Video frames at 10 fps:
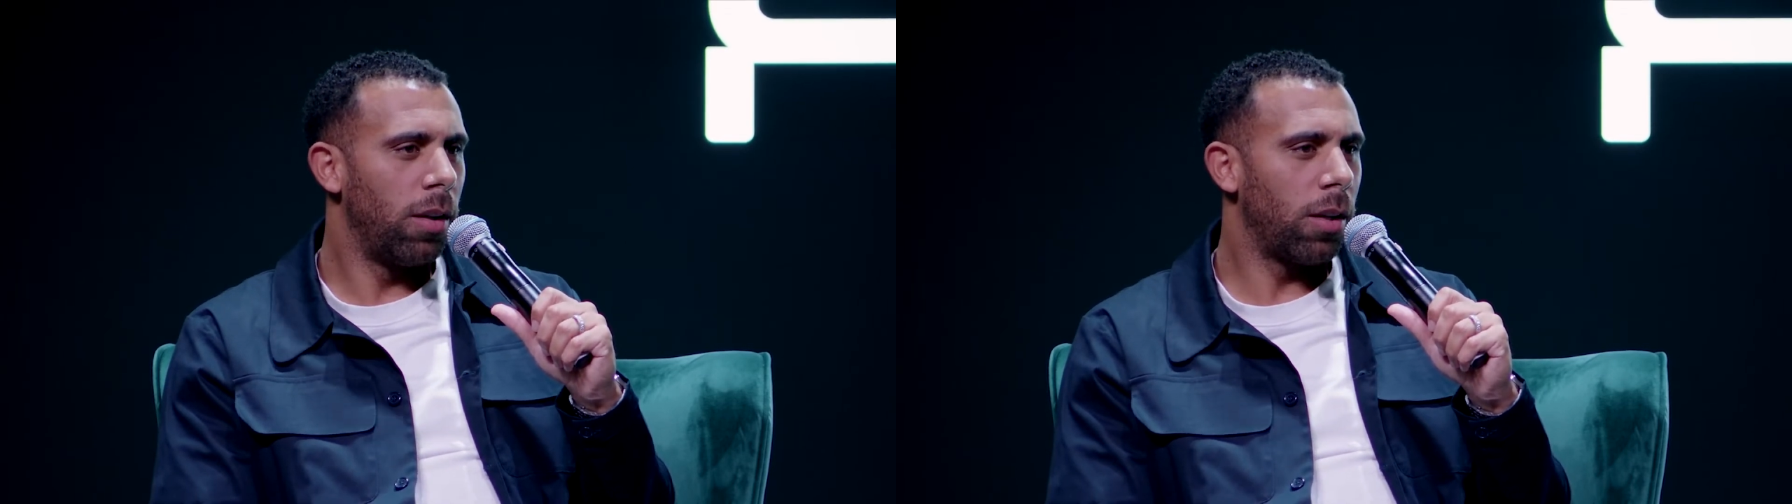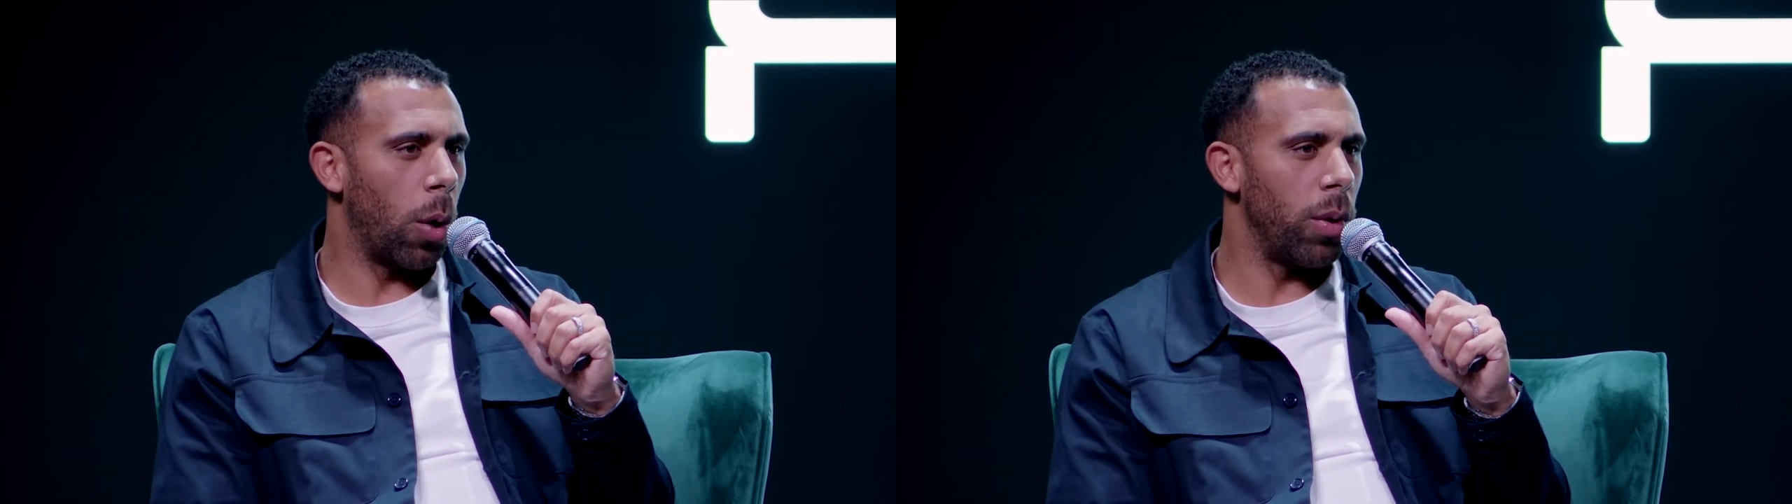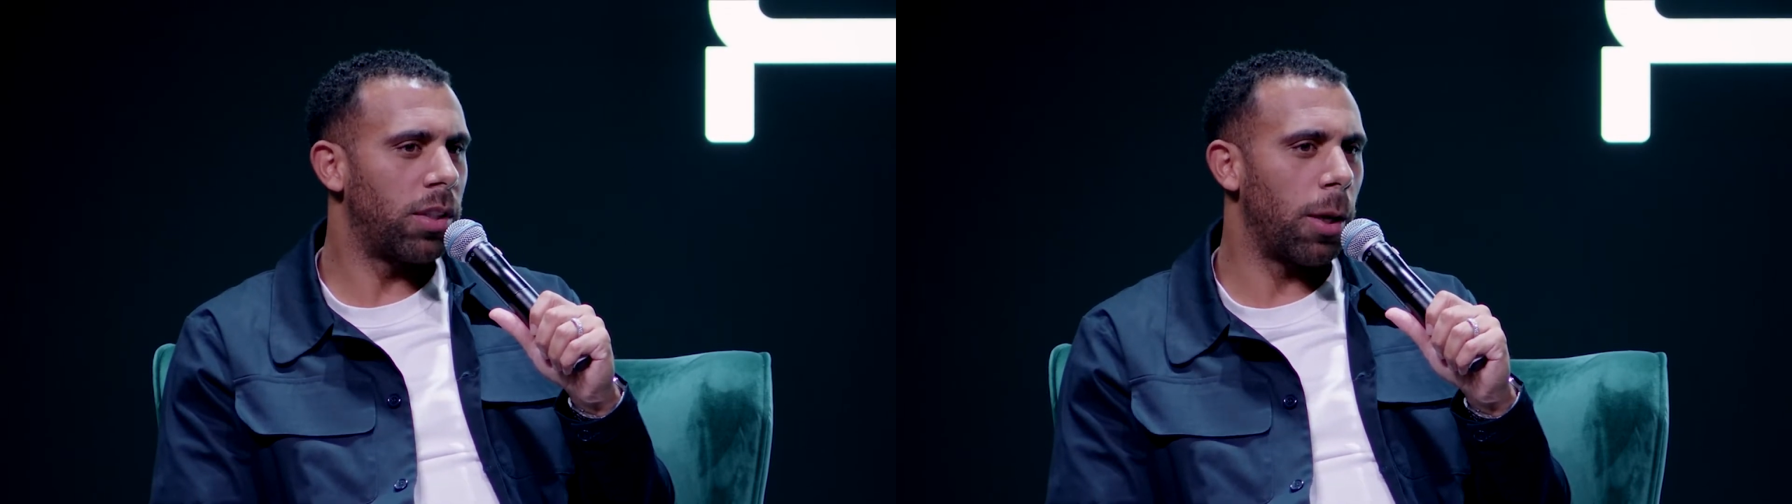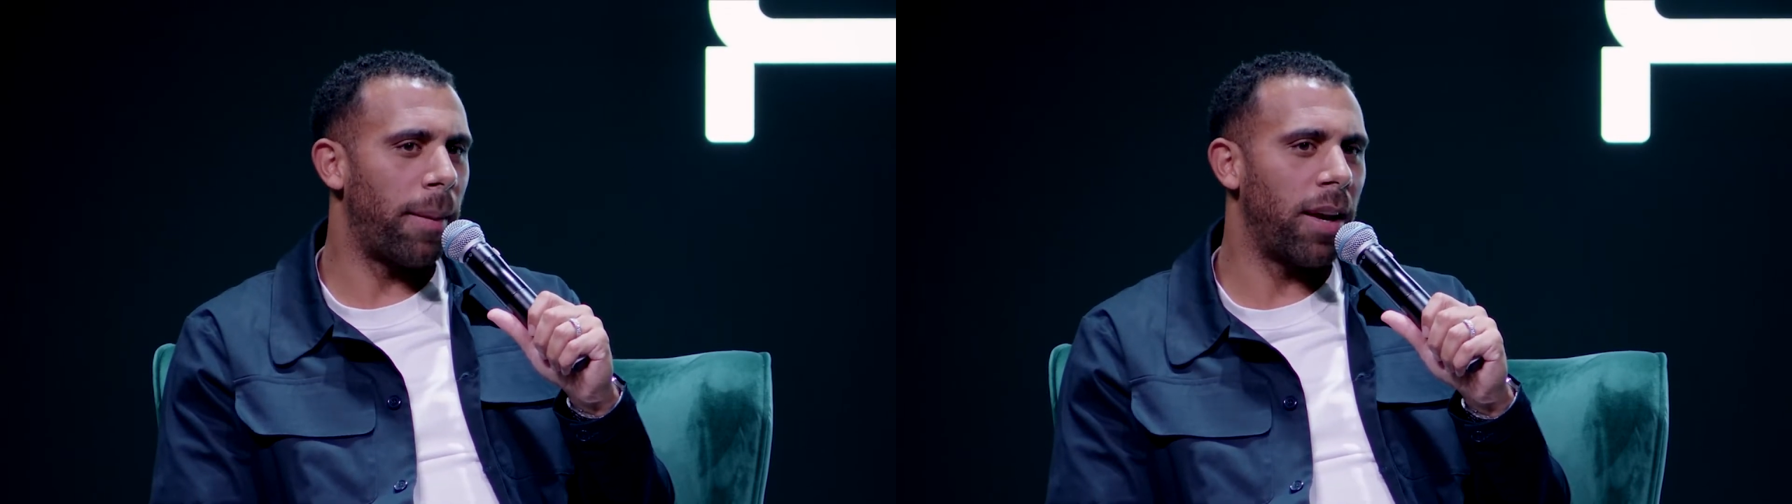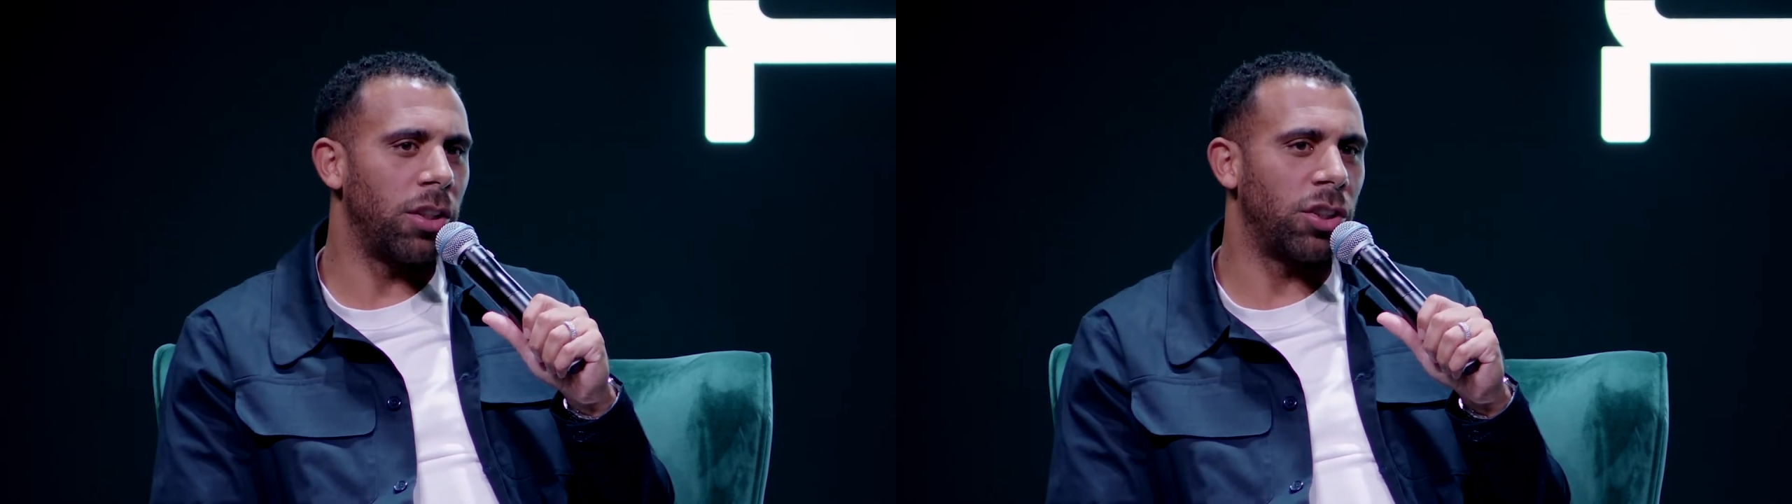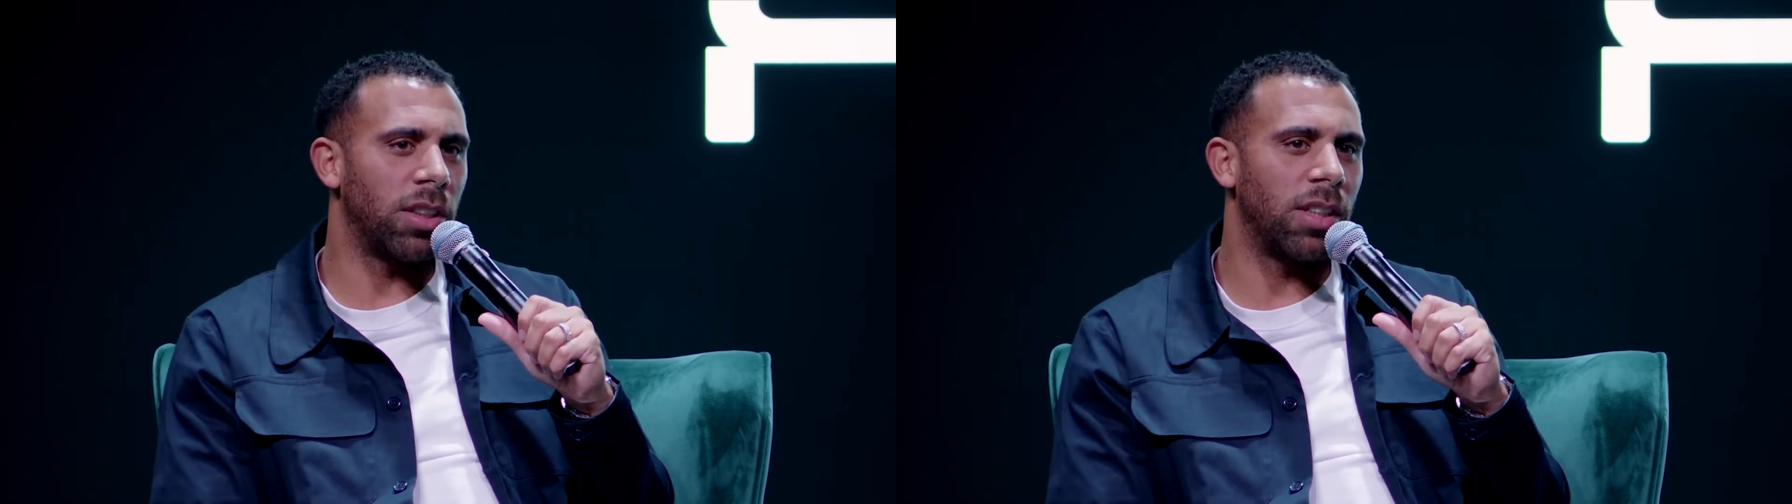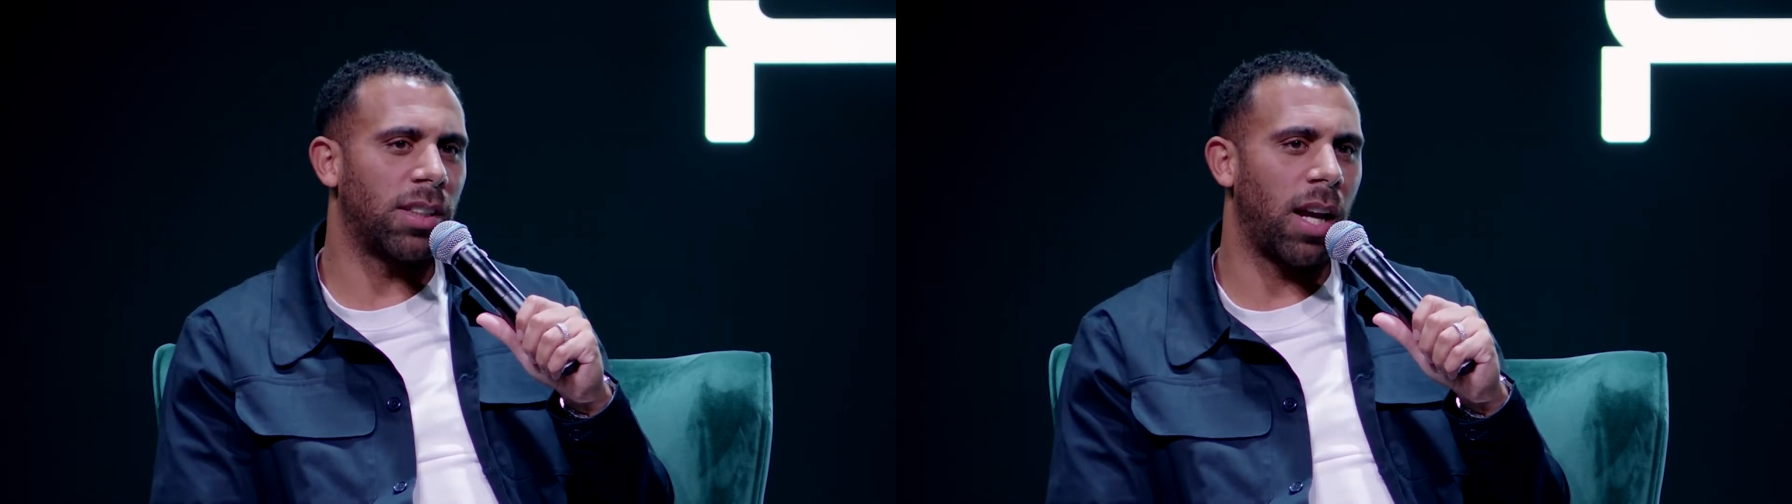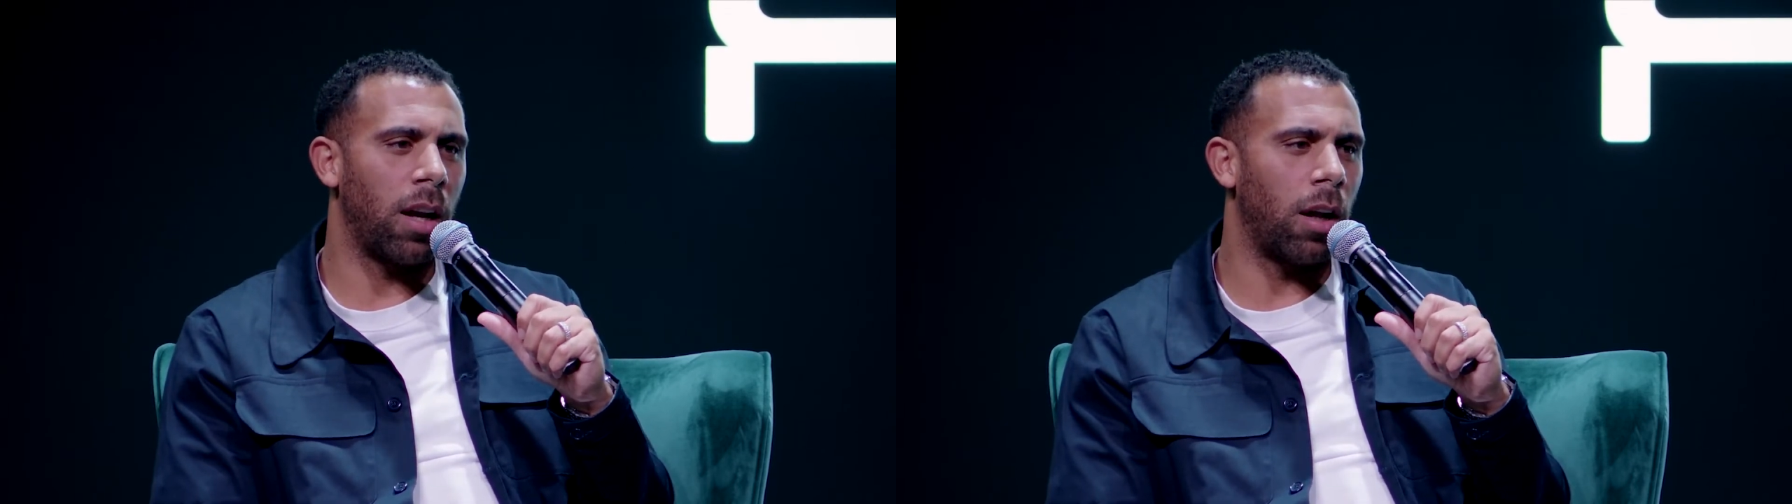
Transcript: going to managers and saying,